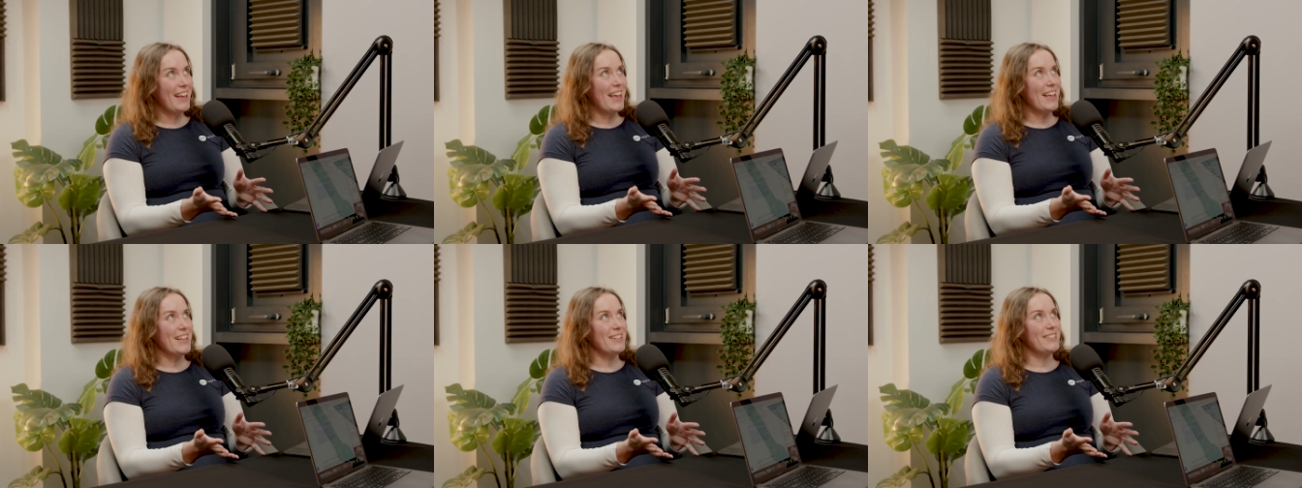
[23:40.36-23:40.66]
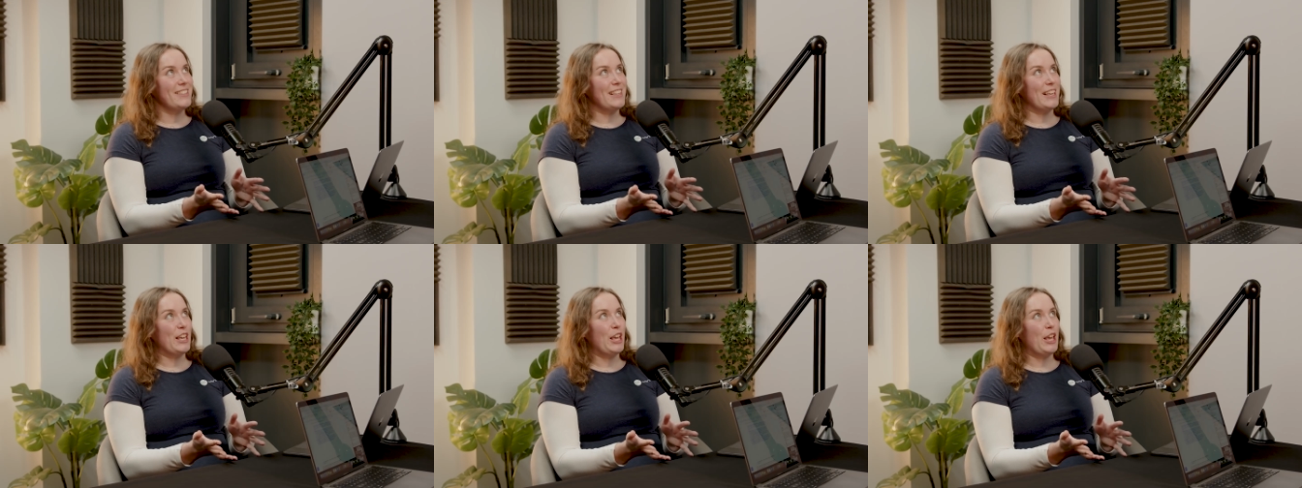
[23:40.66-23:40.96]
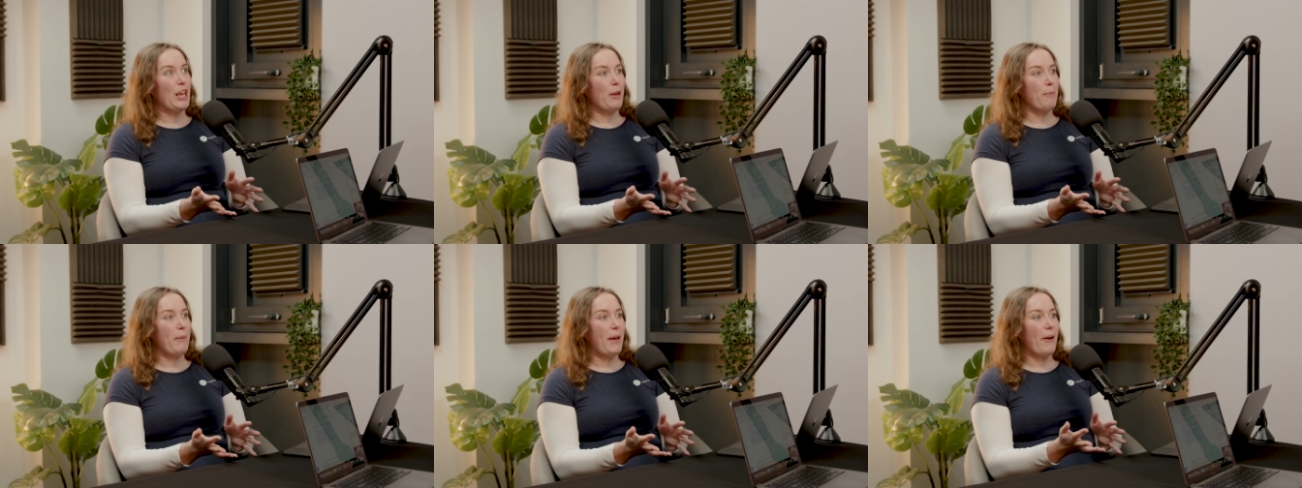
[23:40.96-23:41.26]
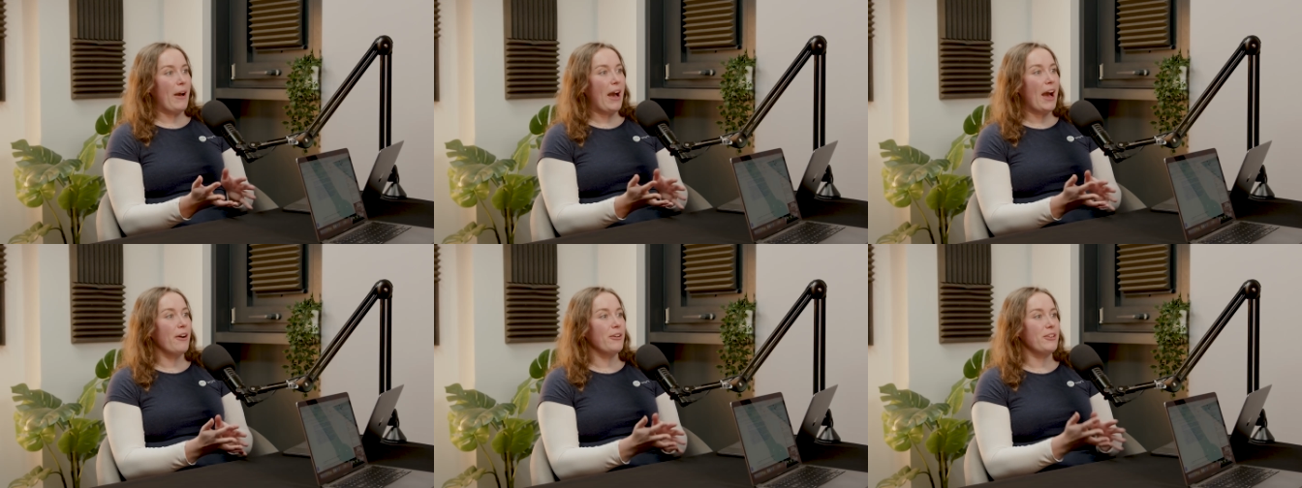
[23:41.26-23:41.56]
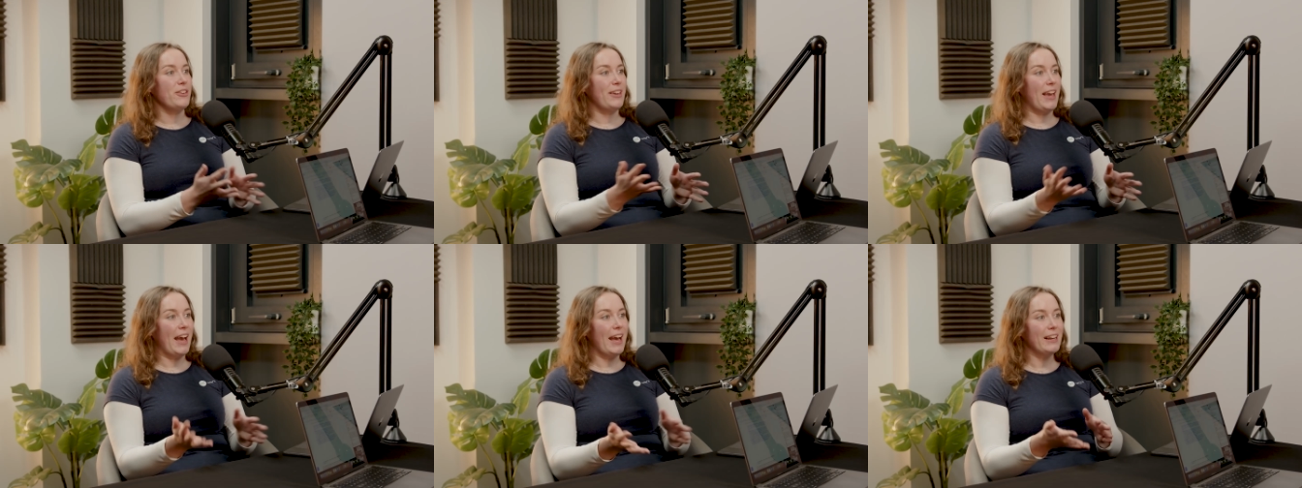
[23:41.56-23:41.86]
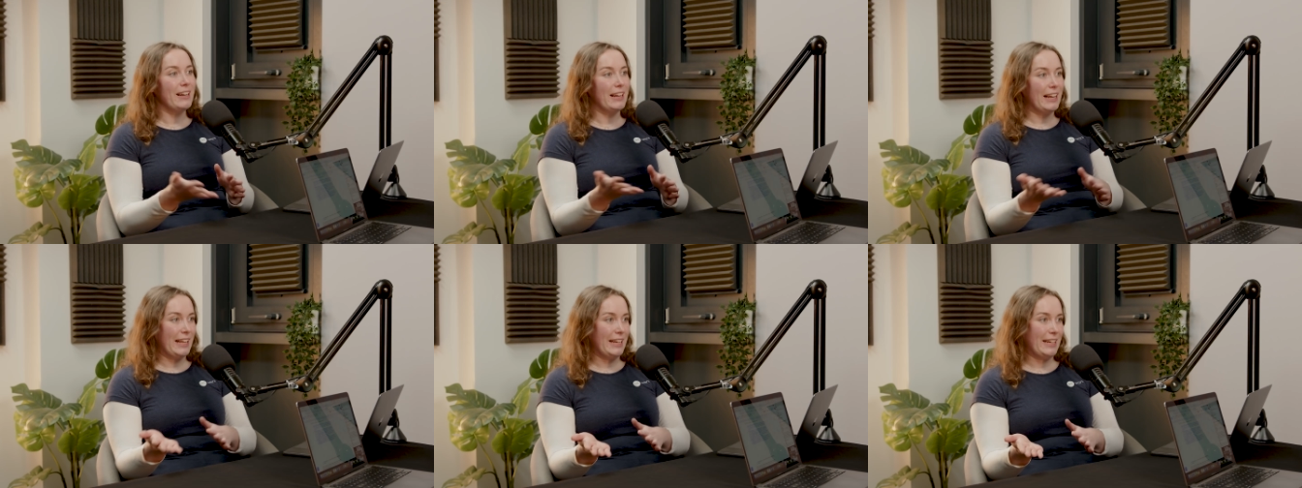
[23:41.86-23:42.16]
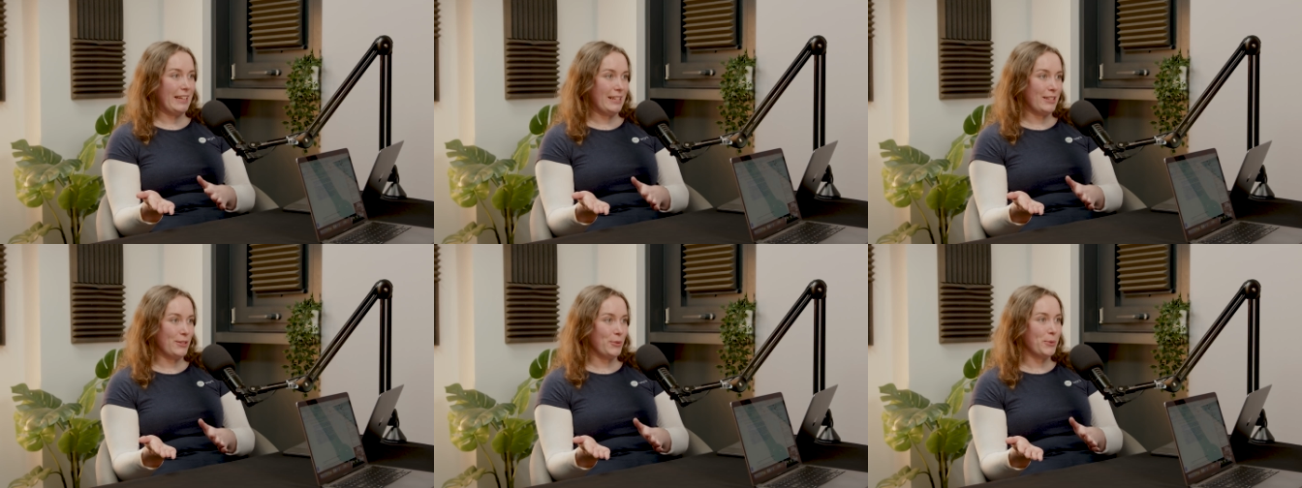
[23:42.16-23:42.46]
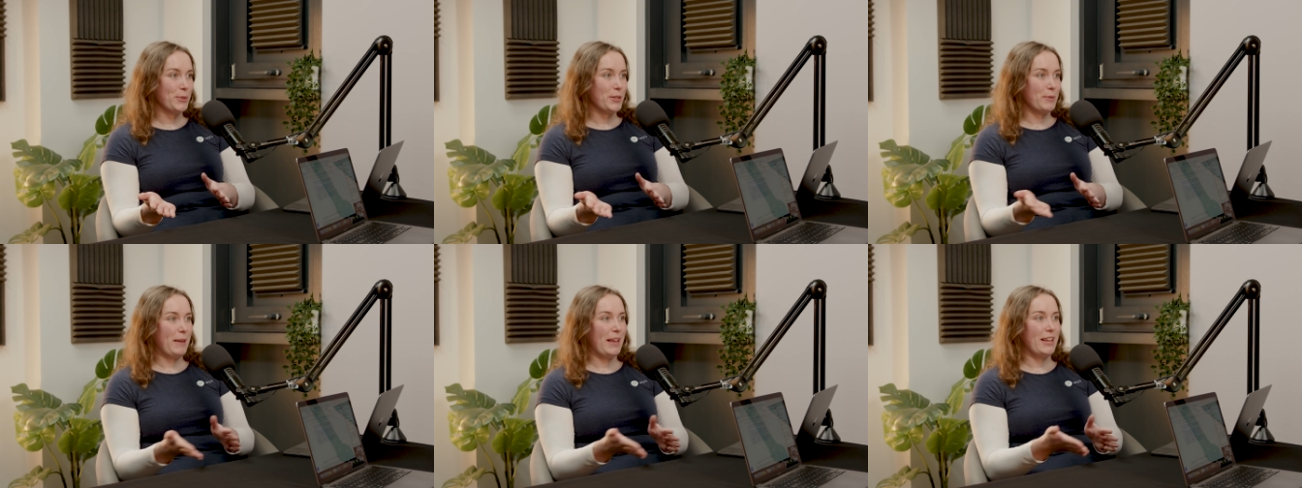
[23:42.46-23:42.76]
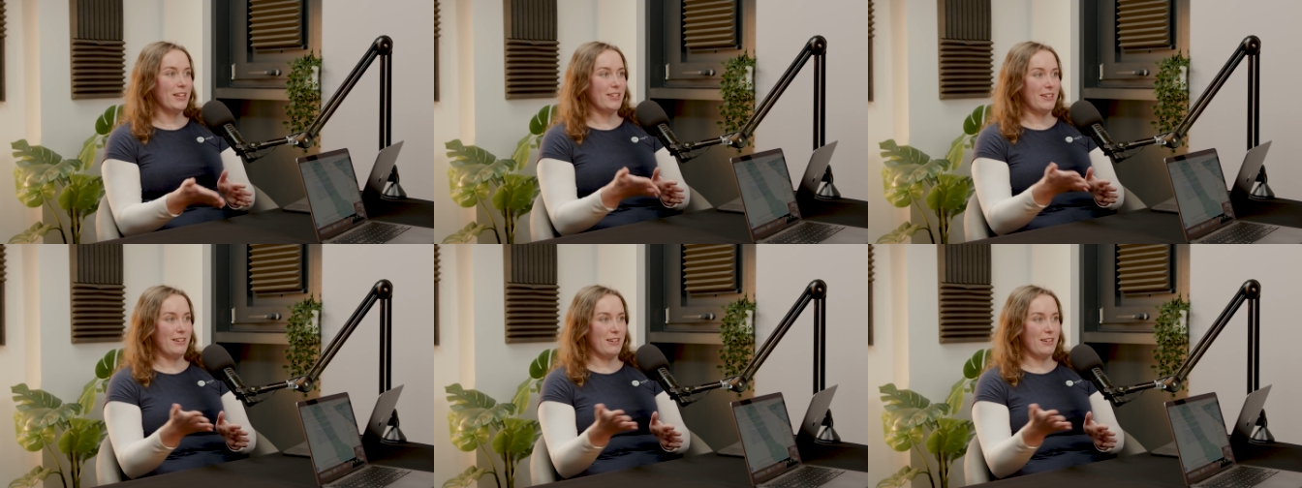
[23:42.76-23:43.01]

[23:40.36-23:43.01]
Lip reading: is thinking about how you can lead into automation